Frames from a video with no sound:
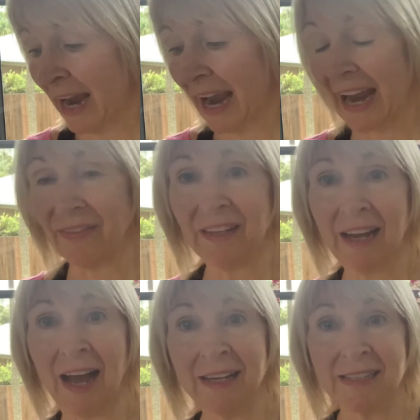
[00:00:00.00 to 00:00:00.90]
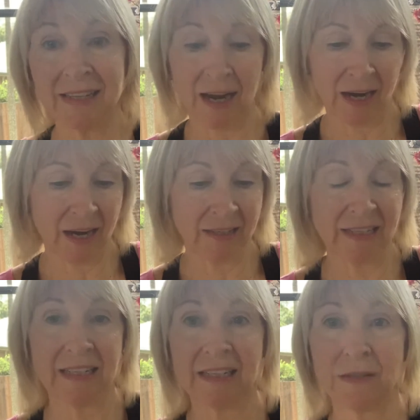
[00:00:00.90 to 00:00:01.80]
And the last card
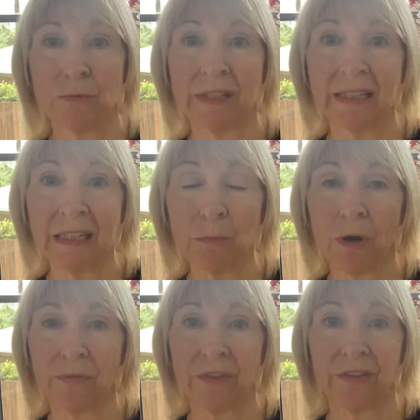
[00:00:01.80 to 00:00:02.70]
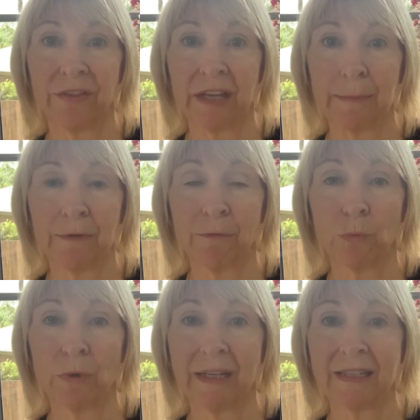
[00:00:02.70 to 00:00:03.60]
is really what the theme of the
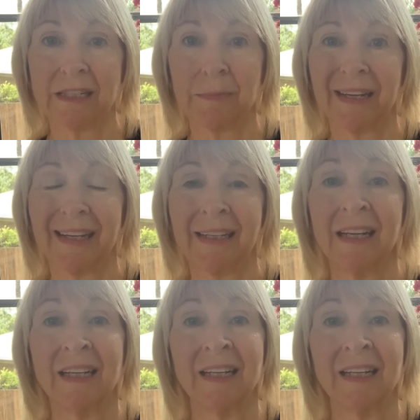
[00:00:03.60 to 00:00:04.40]
week has been.